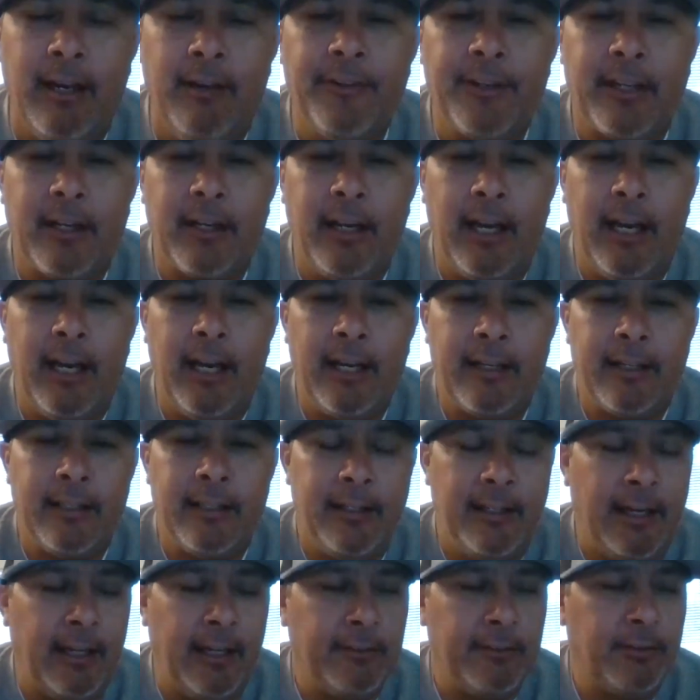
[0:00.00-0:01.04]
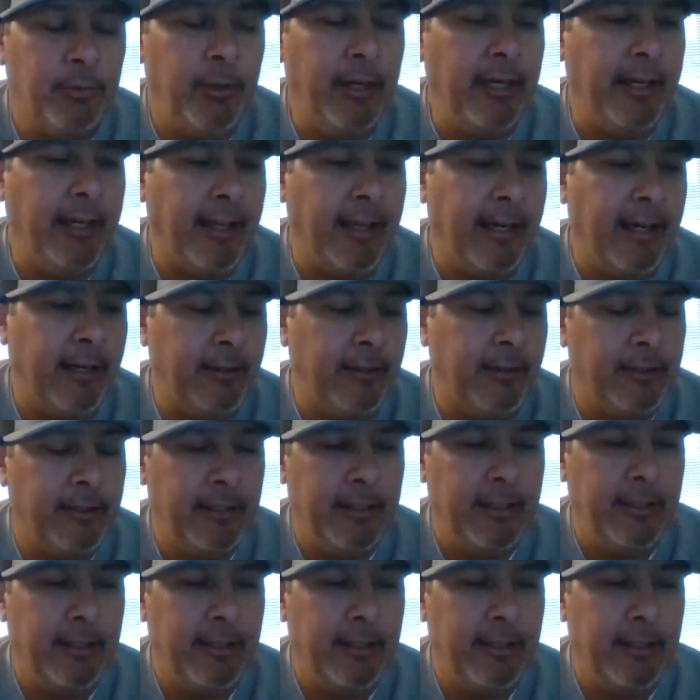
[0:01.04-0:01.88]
o'clock. I'll tweet it out.